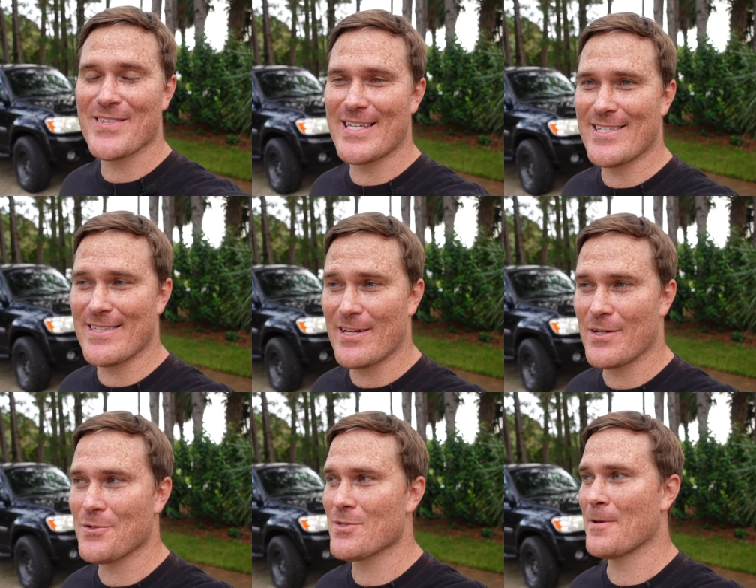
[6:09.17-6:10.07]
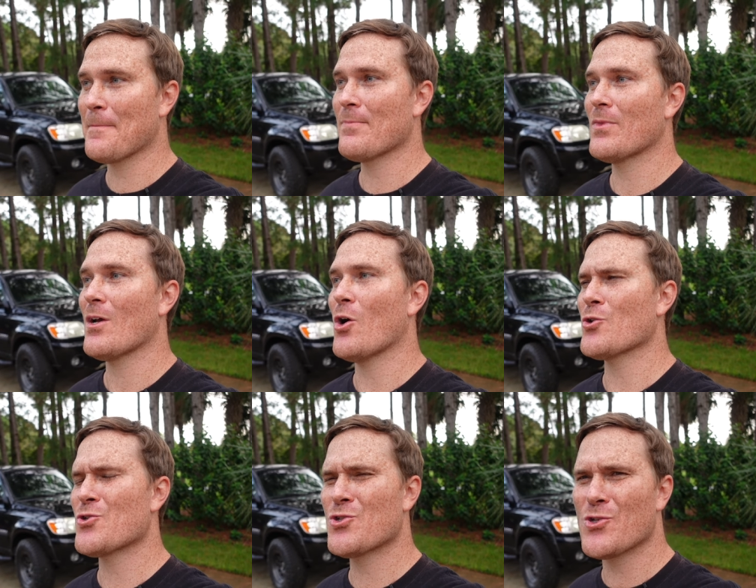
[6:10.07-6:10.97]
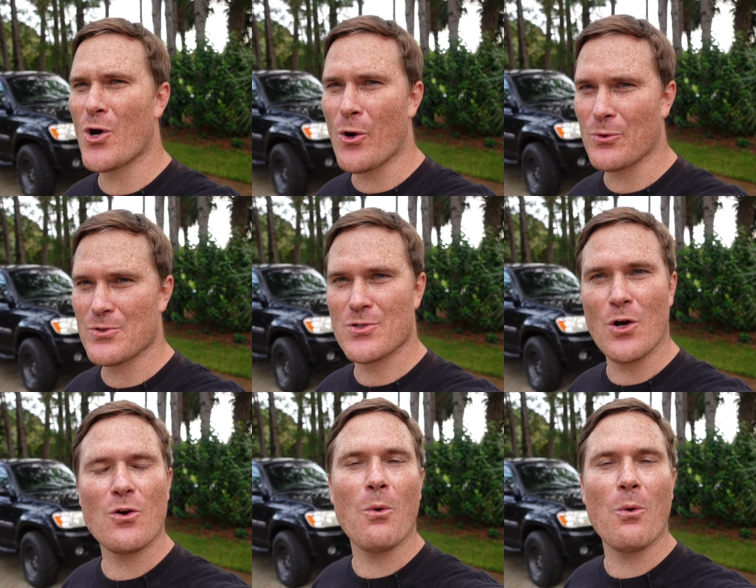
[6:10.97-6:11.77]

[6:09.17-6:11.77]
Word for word: these Nittos, are so, so